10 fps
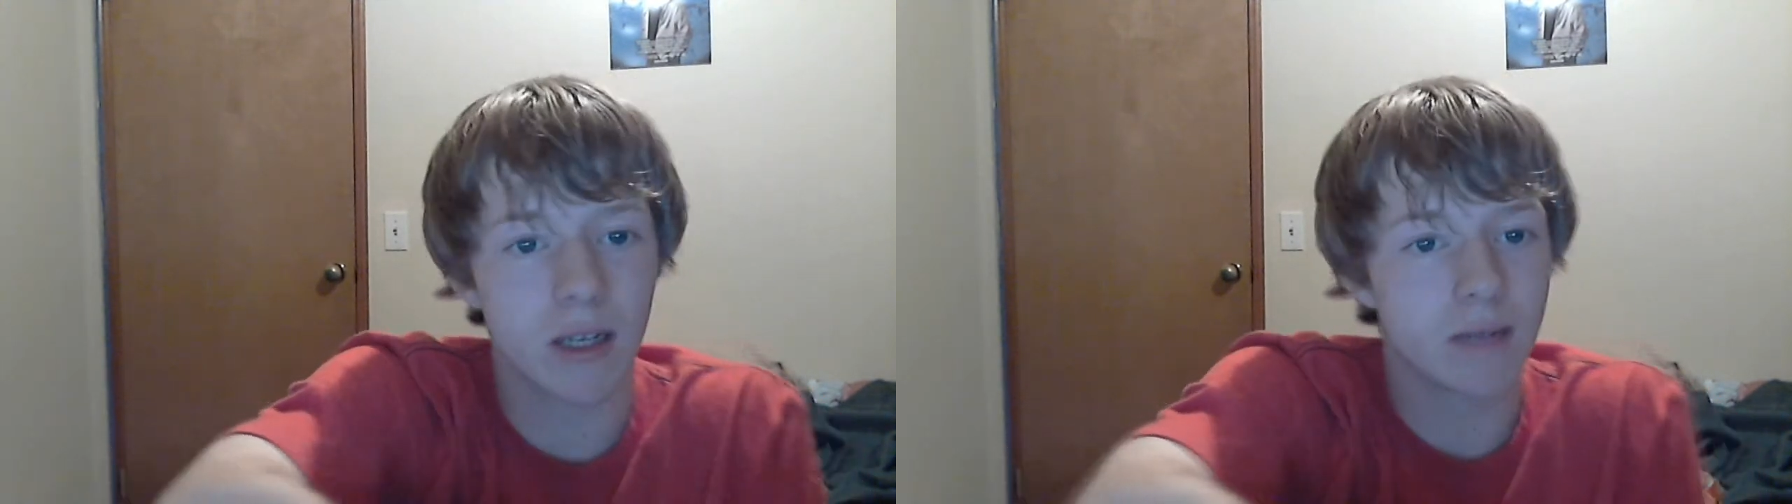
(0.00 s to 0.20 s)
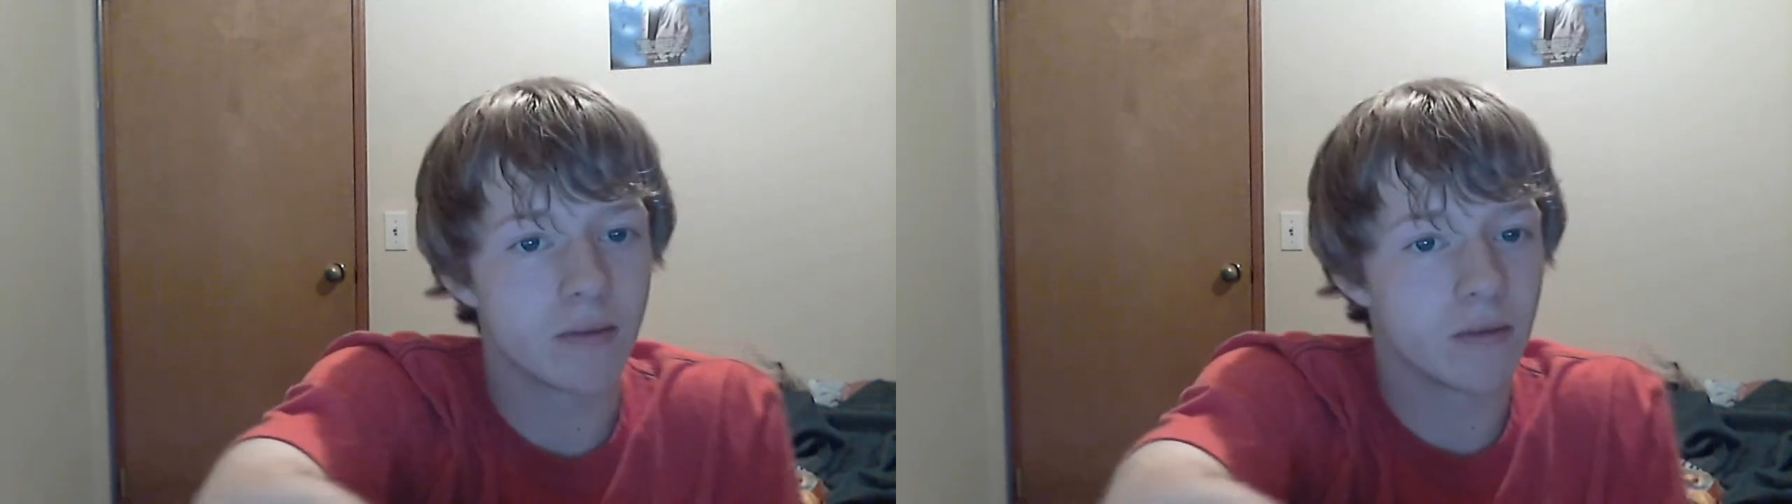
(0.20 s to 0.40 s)

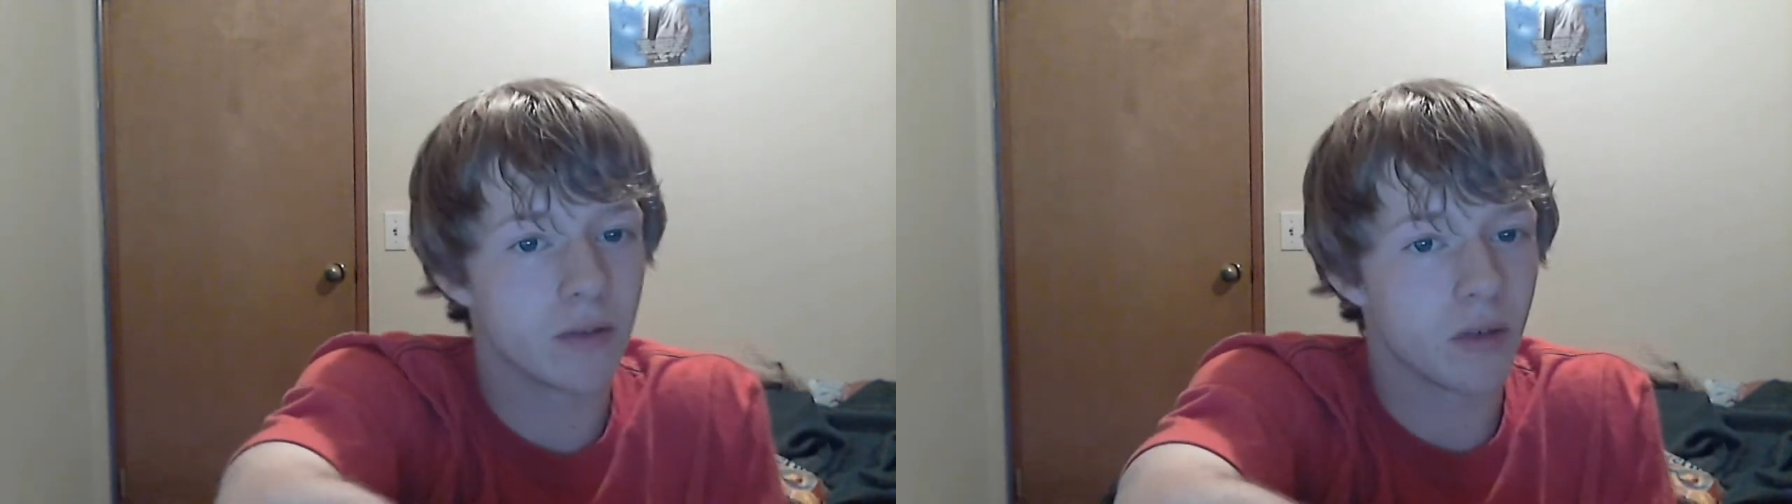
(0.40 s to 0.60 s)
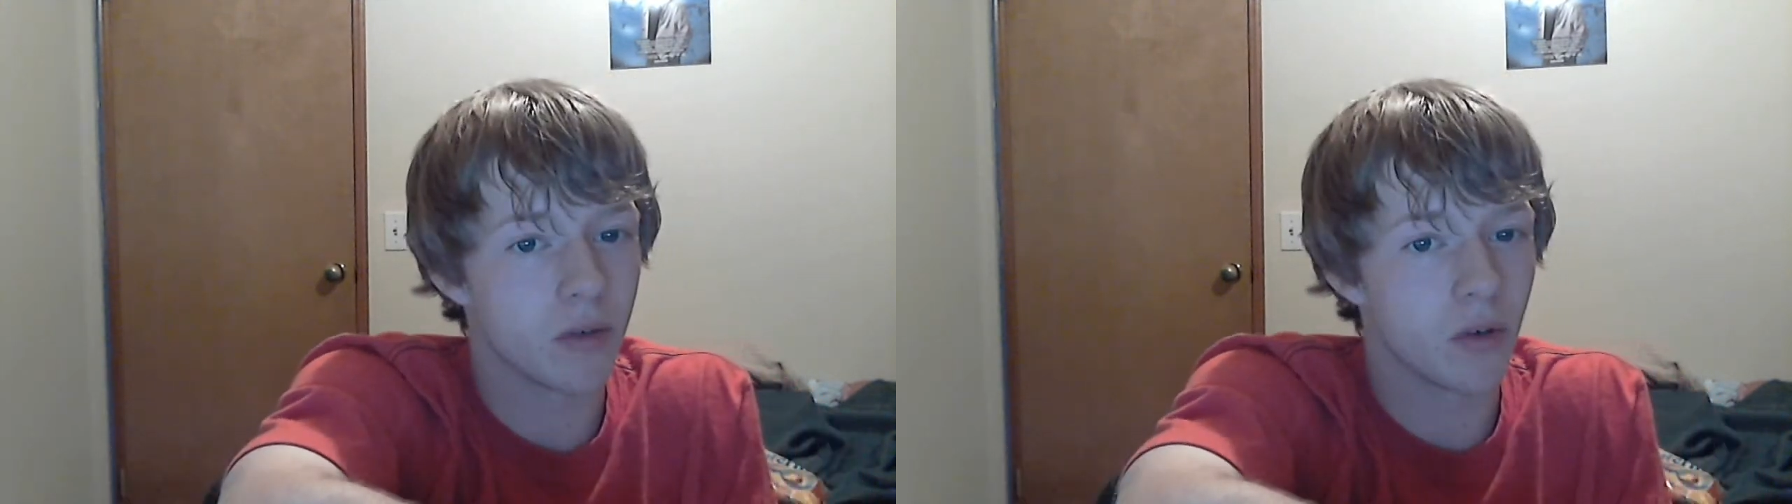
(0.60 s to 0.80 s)
I
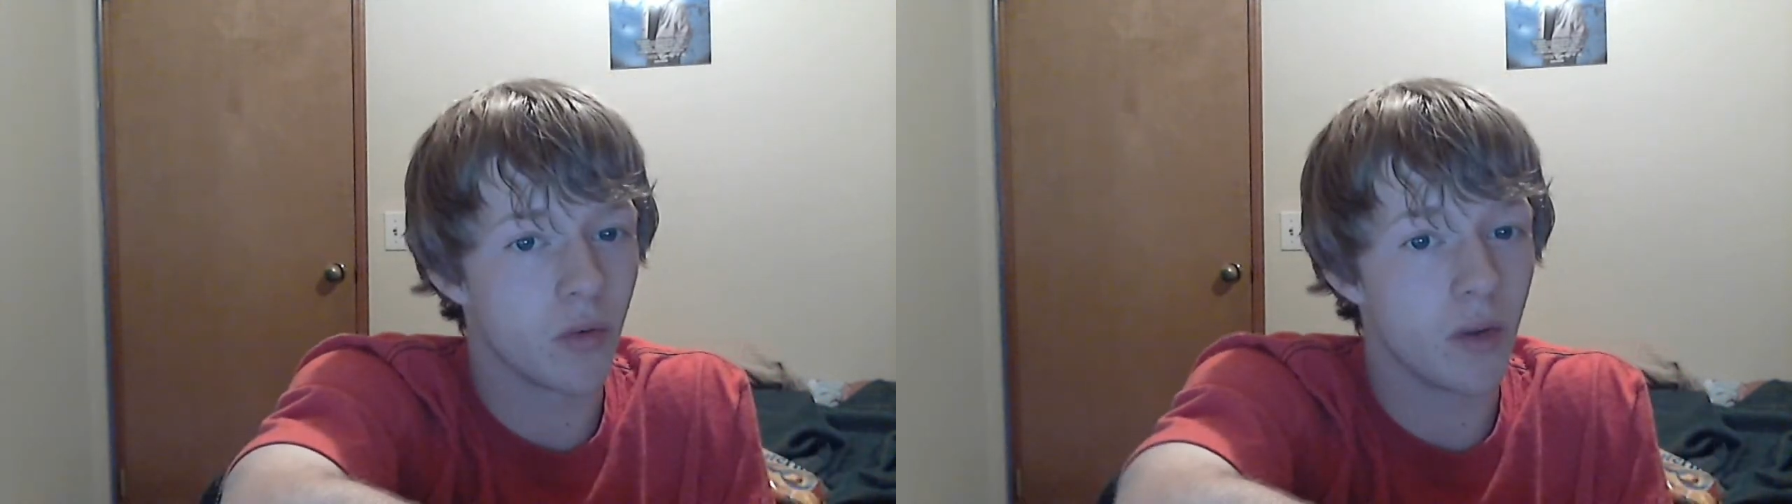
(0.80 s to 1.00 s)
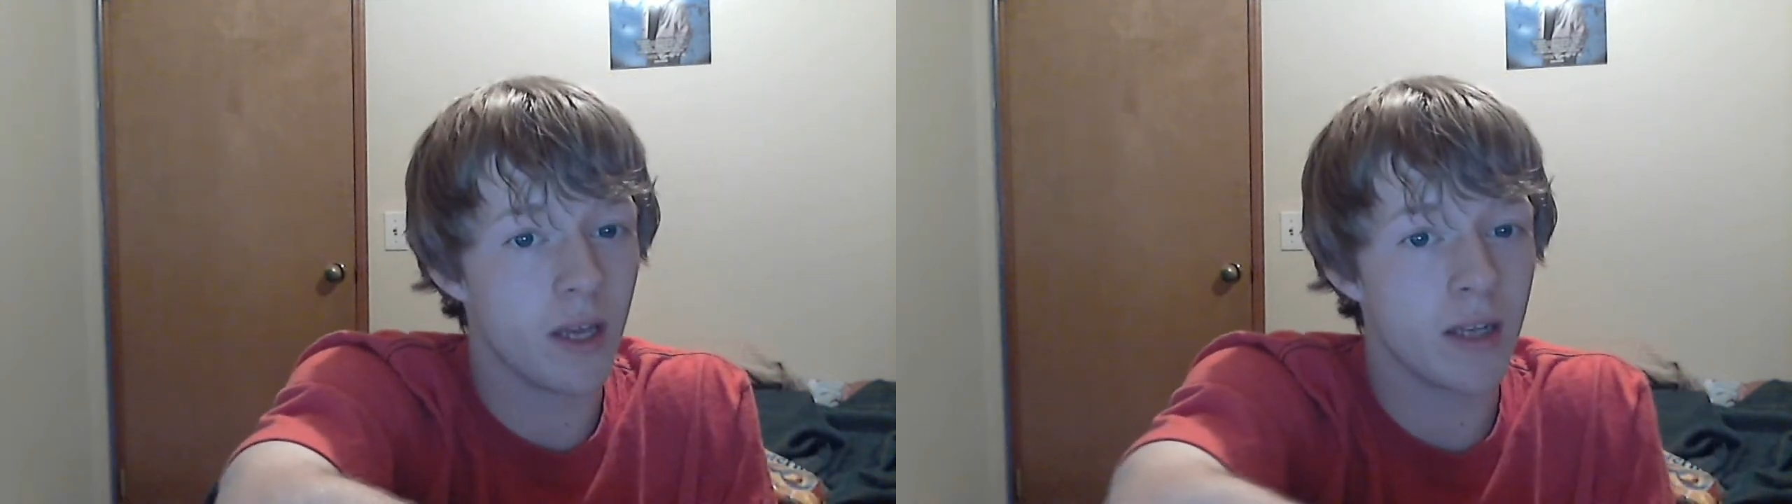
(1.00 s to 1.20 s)
don't know
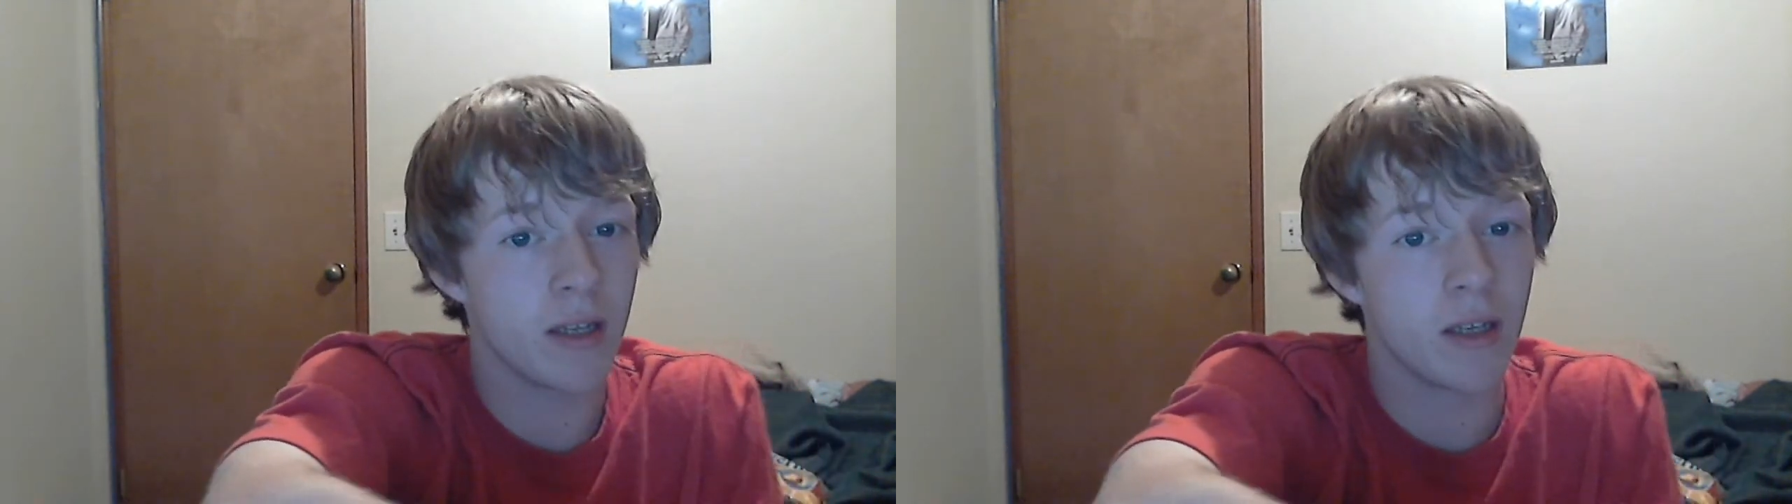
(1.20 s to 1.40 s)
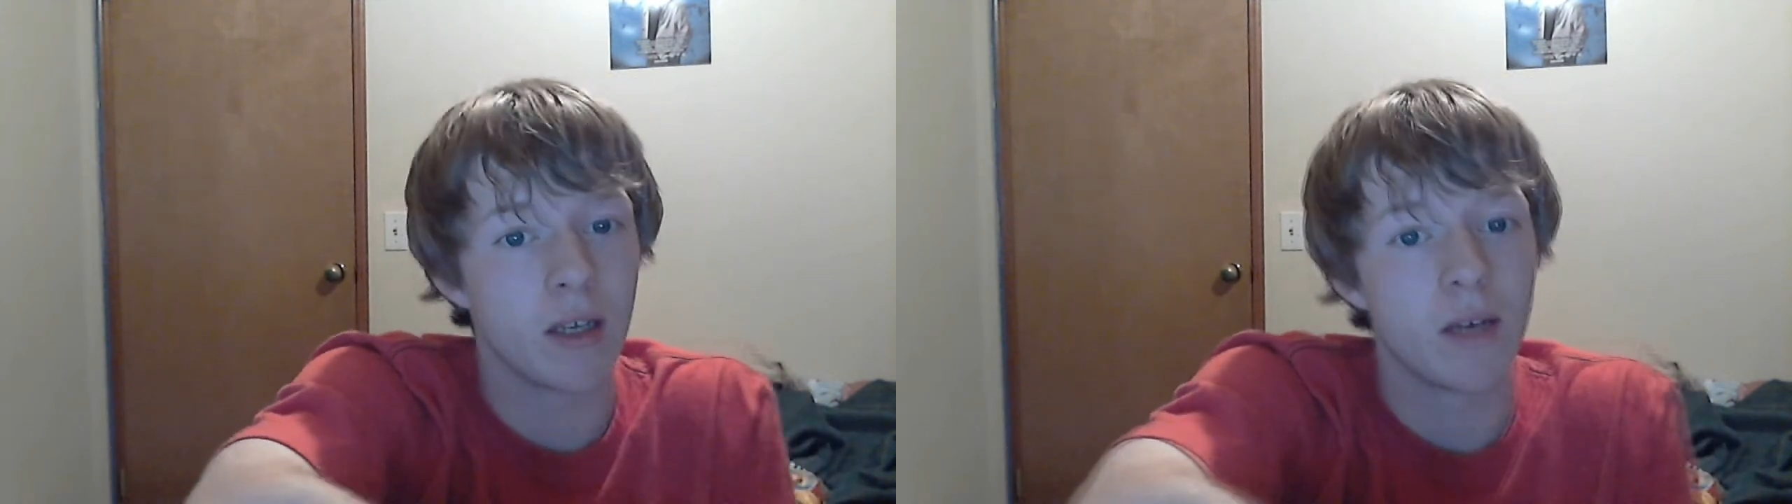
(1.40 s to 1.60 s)
when,